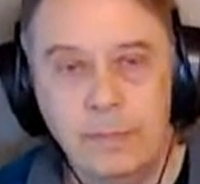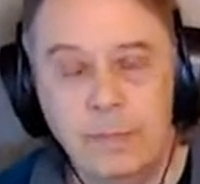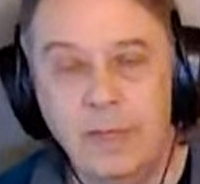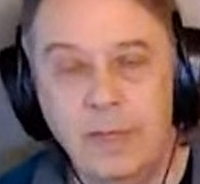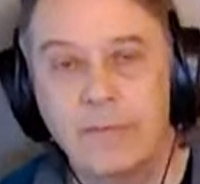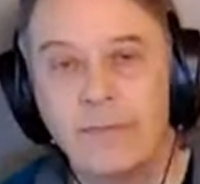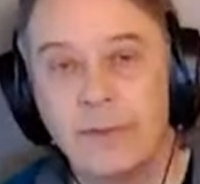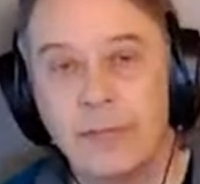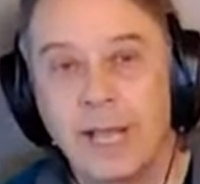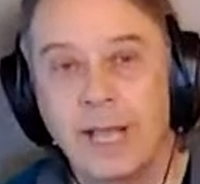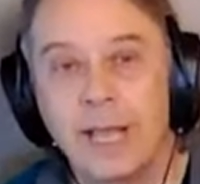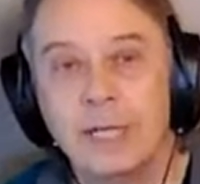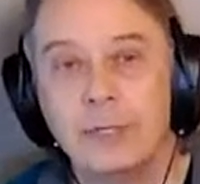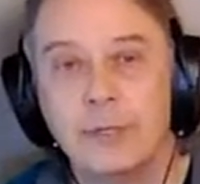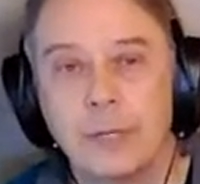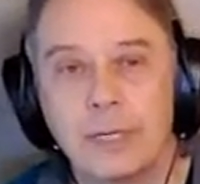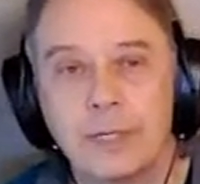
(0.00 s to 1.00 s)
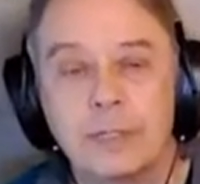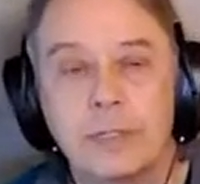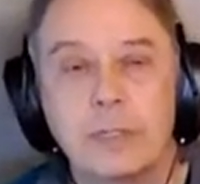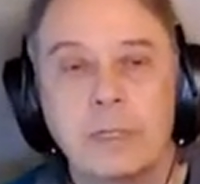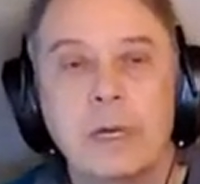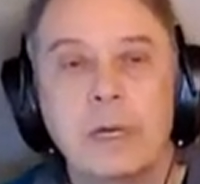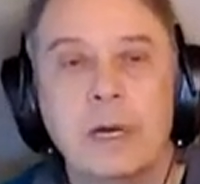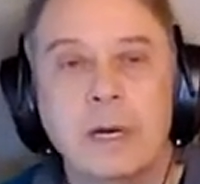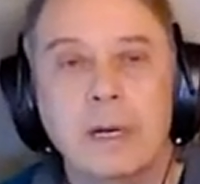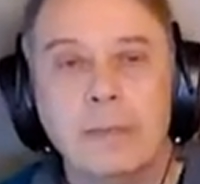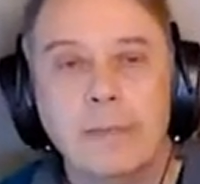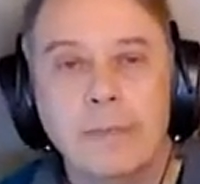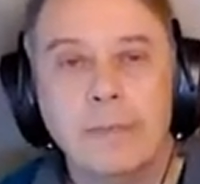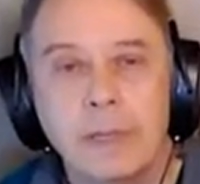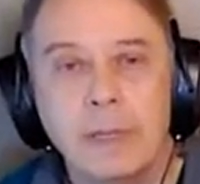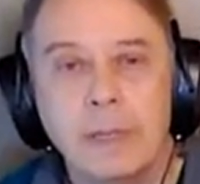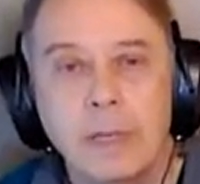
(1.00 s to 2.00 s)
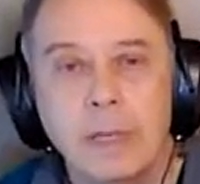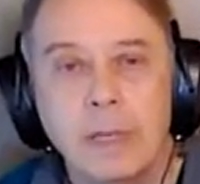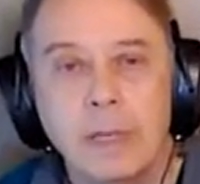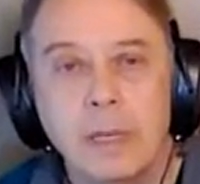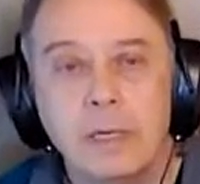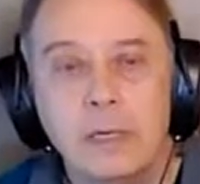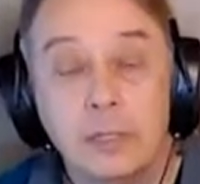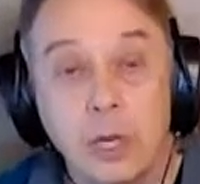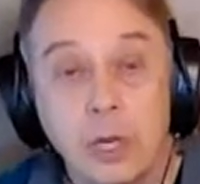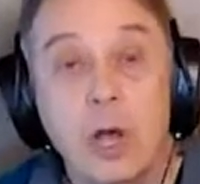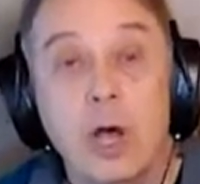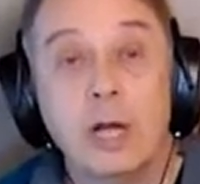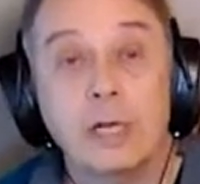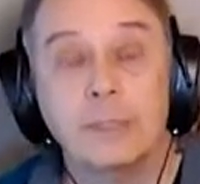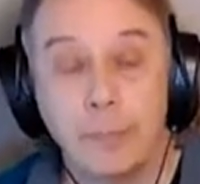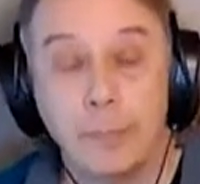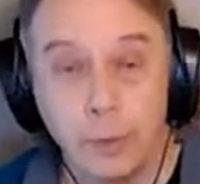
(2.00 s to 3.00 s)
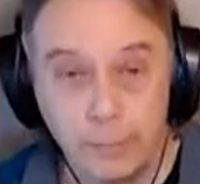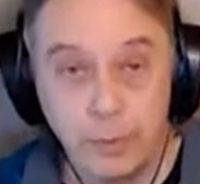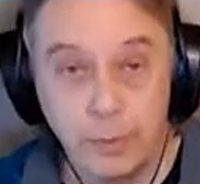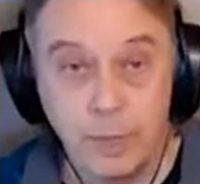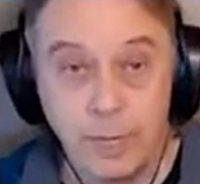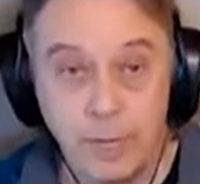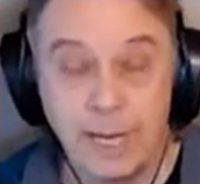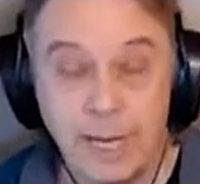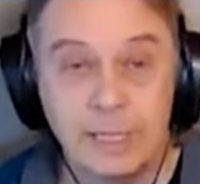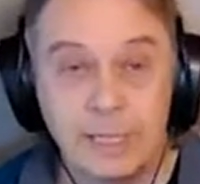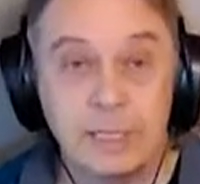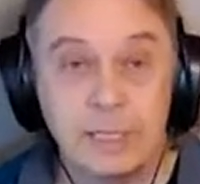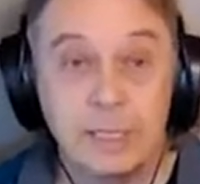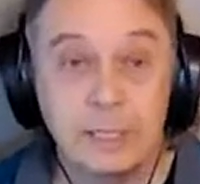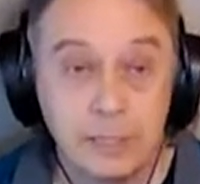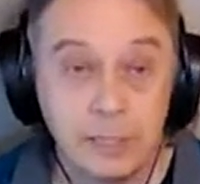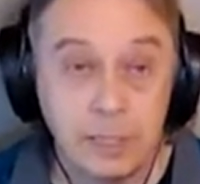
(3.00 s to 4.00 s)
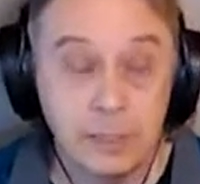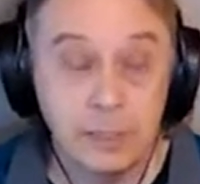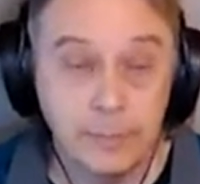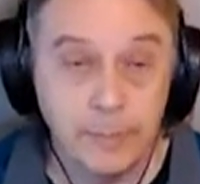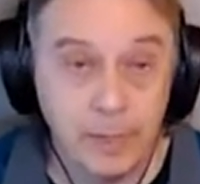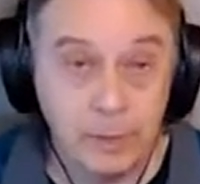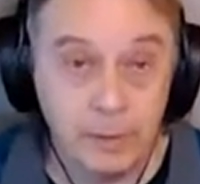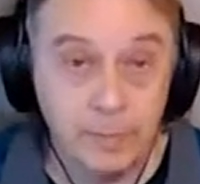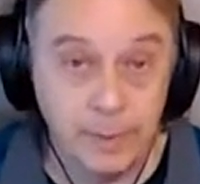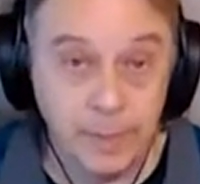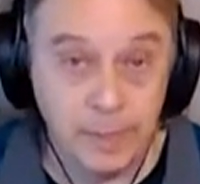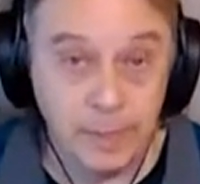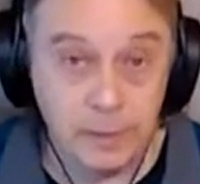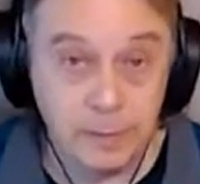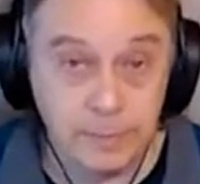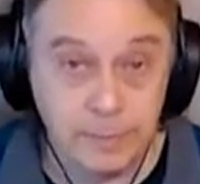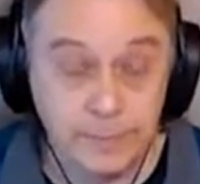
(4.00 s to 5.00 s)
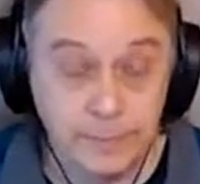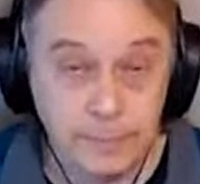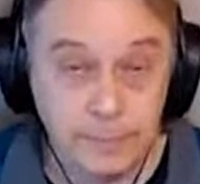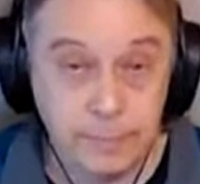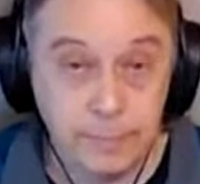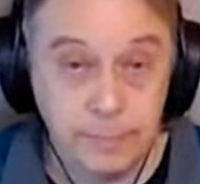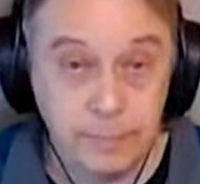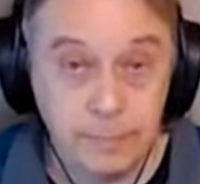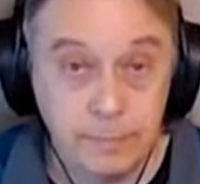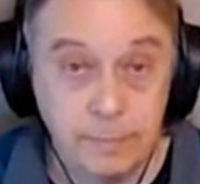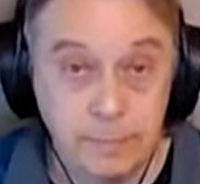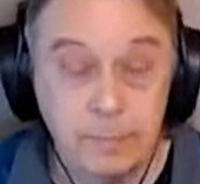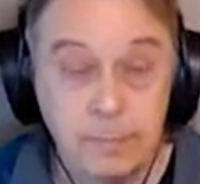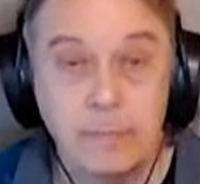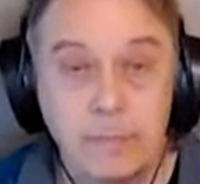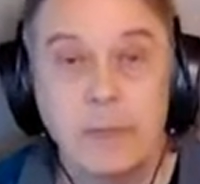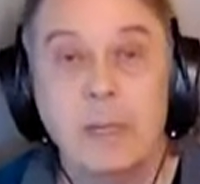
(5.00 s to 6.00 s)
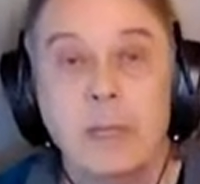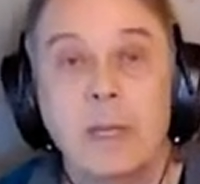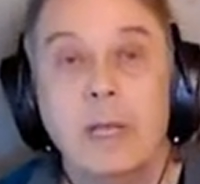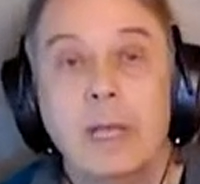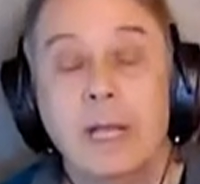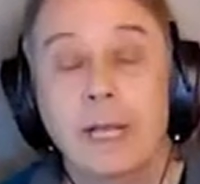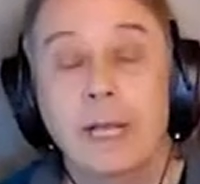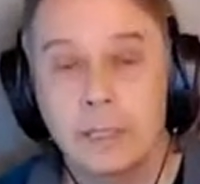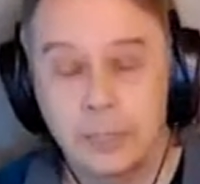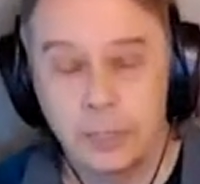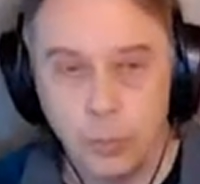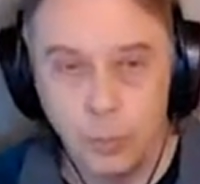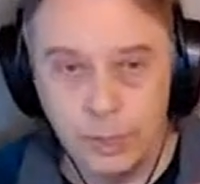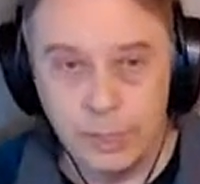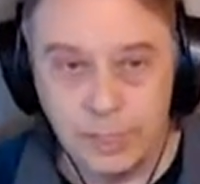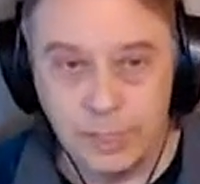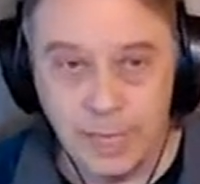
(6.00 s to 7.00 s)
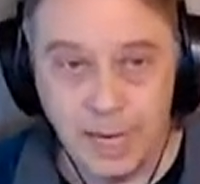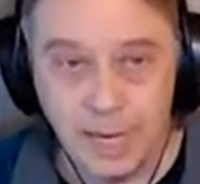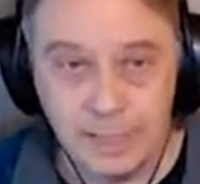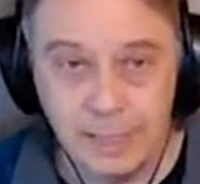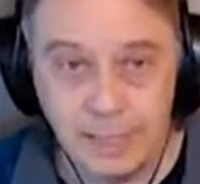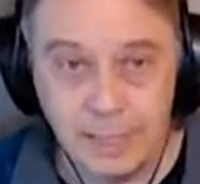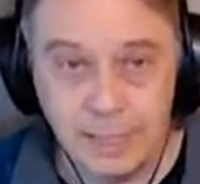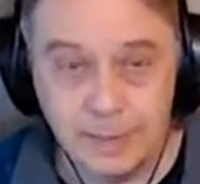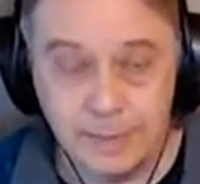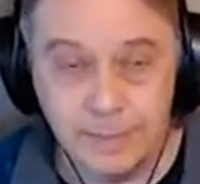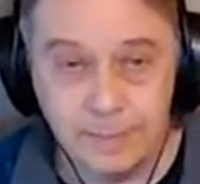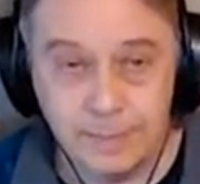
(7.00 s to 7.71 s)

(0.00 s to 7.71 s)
for the Hendrix songs, Purple Haze and Star Spangled Banner. And it's the Woodstock scene.